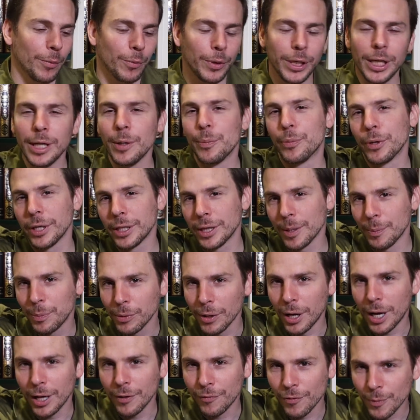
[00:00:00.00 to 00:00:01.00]
We need to bring the
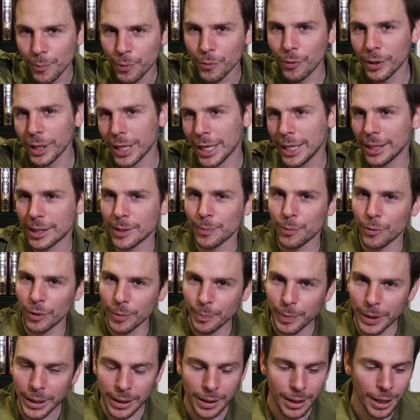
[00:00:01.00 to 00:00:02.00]
blood from point A to
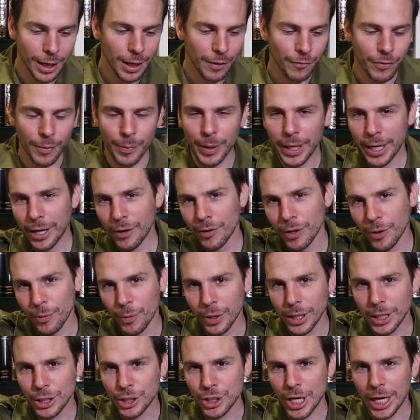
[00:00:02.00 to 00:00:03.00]
point B, from the area
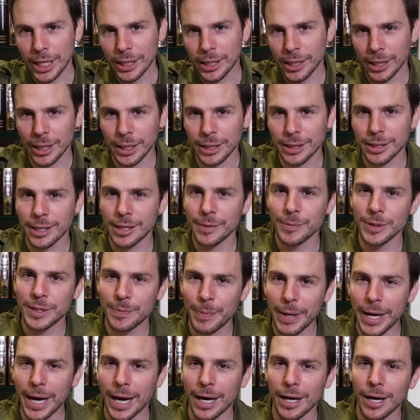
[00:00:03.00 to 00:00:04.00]
where they shachted it to the
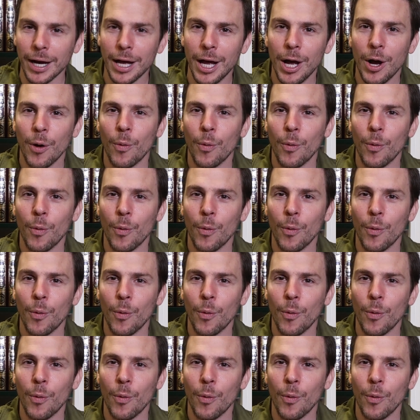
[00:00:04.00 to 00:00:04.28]
mizbeach.